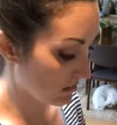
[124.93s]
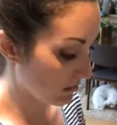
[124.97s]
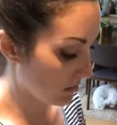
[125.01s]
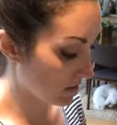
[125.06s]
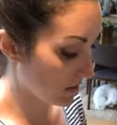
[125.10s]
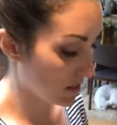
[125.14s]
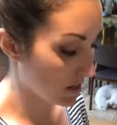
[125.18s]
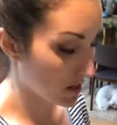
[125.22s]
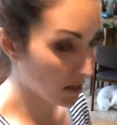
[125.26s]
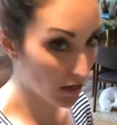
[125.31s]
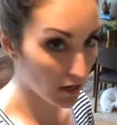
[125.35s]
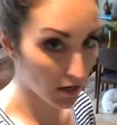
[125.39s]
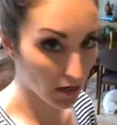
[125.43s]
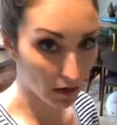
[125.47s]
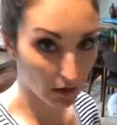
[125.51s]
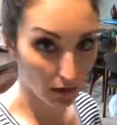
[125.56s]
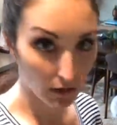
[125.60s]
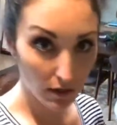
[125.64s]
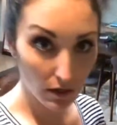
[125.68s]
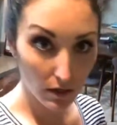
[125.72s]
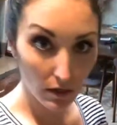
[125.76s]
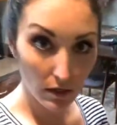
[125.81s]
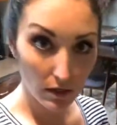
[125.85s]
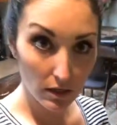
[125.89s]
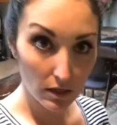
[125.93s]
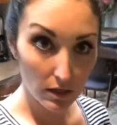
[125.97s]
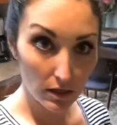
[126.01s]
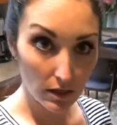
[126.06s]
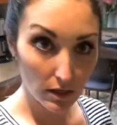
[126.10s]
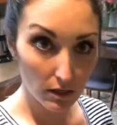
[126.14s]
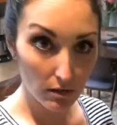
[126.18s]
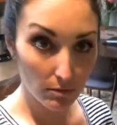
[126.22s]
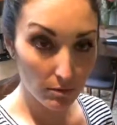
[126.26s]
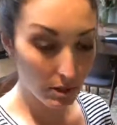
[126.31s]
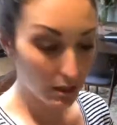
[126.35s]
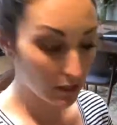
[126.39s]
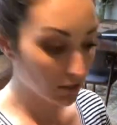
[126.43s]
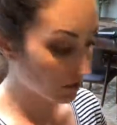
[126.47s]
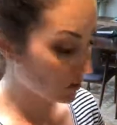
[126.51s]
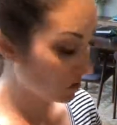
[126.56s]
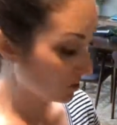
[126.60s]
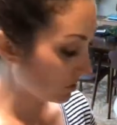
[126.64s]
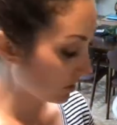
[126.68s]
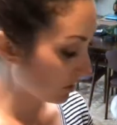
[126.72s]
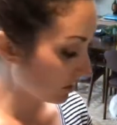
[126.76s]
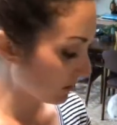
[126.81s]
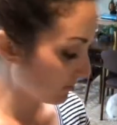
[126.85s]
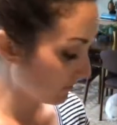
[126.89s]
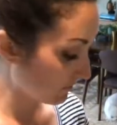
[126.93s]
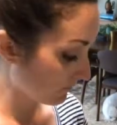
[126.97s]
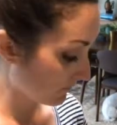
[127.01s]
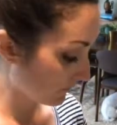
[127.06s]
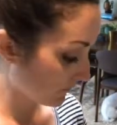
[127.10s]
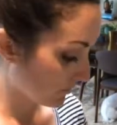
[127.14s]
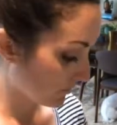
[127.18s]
my little mason jar,